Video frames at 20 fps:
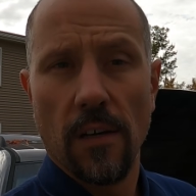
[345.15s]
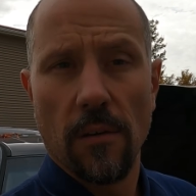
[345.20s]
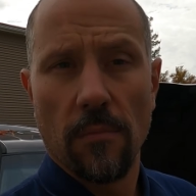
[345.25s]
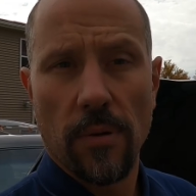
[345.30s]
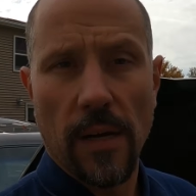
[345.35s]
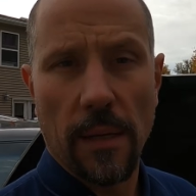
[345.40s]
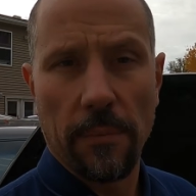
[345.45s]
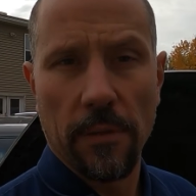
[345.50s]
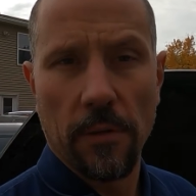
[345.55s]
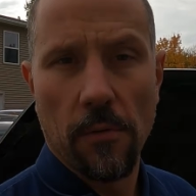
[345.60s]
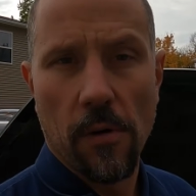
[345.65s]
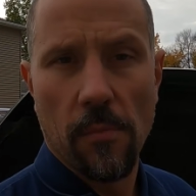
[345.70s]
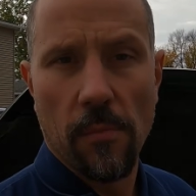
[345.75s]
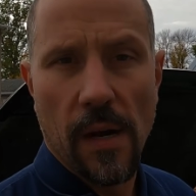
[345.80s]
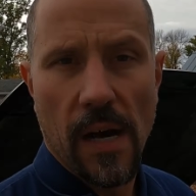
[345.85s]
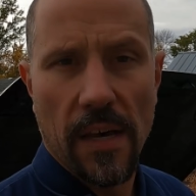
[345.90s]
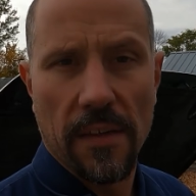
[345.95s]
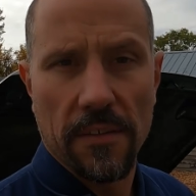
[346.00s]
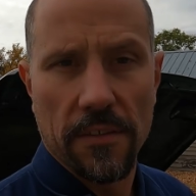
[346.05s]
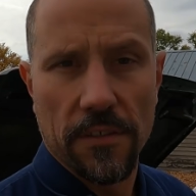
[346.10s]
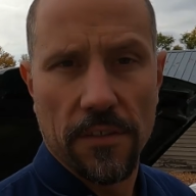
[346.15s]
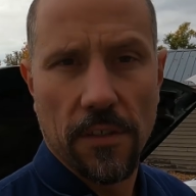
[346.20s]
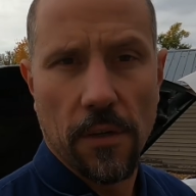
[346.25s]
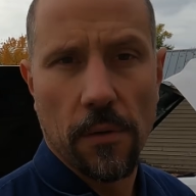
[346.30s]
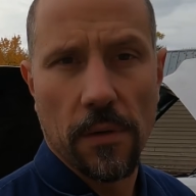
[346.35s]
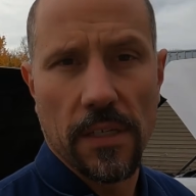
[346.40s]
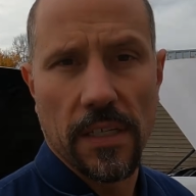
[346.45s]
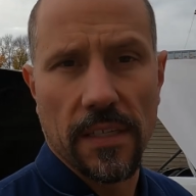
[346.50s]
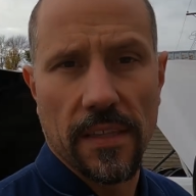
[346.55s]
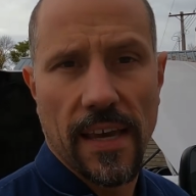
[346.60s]
probably won't bother
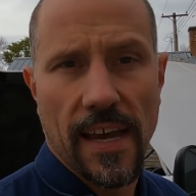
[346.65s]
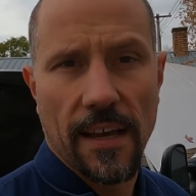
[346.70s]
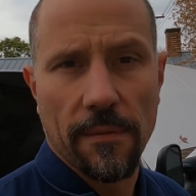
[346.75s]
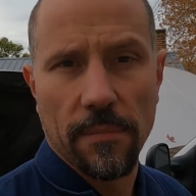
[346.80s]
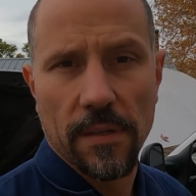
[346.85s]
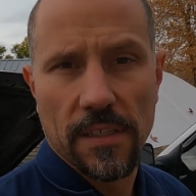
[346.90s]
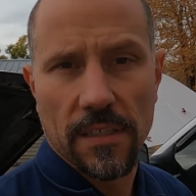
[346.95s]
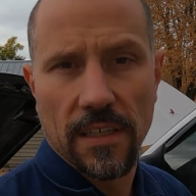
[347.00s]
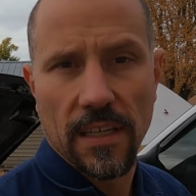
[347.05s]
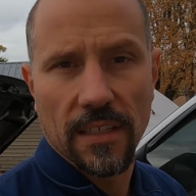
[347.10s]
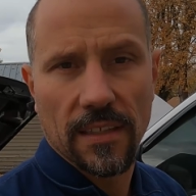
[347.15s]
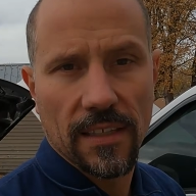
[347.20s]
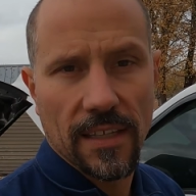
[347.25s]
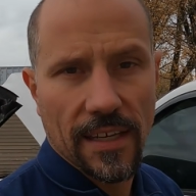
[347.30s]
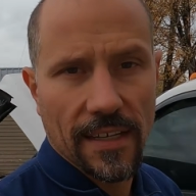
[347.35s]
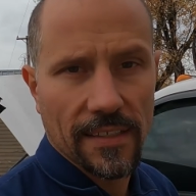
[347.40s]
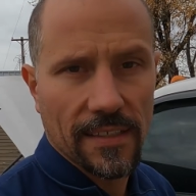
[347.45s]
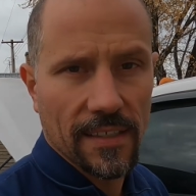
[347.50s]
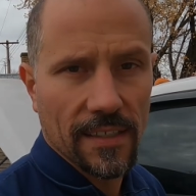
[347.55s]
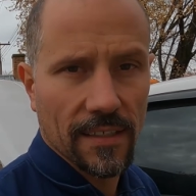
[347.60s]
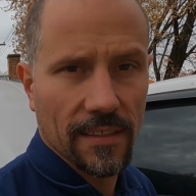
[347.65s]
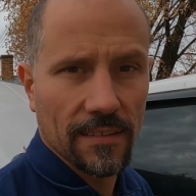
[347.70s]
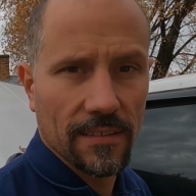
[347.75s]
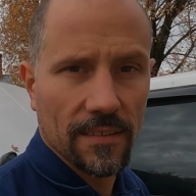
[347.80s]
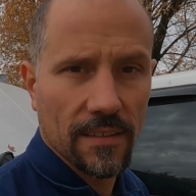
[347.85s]
showing you that, but you get the idea.